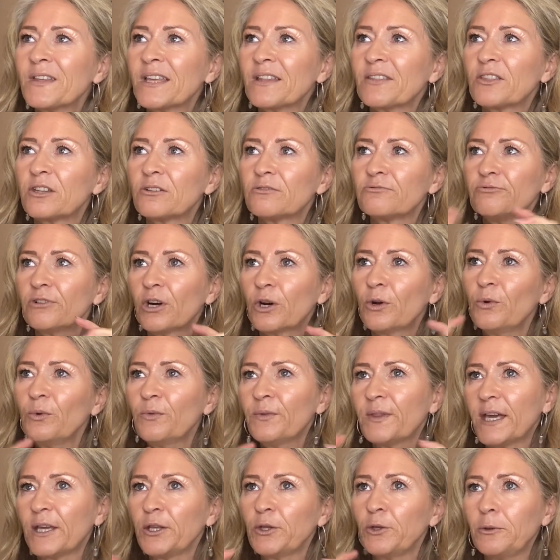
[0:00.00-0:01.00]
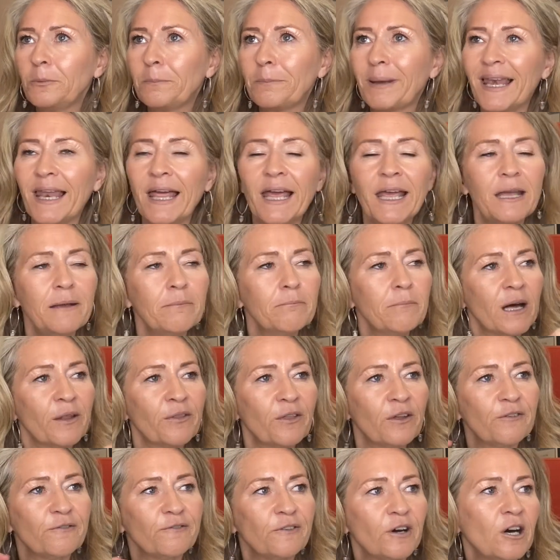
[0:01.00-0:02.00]
the role that you play,
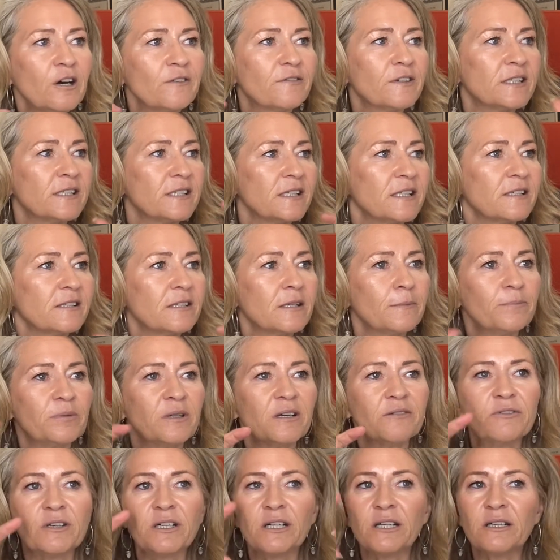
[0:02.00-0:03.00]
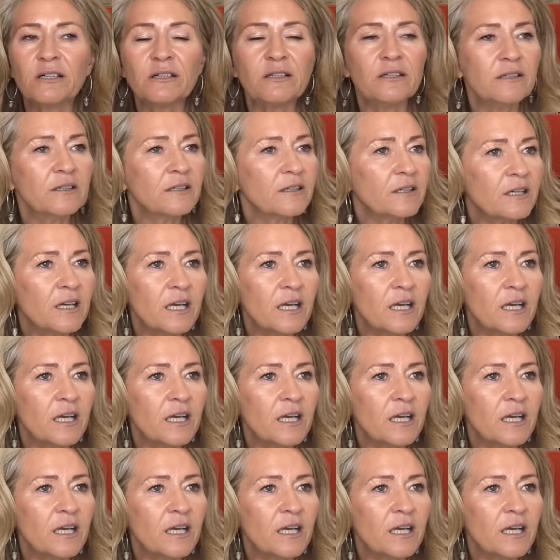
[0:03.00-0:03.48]
mother, father, sister, brother,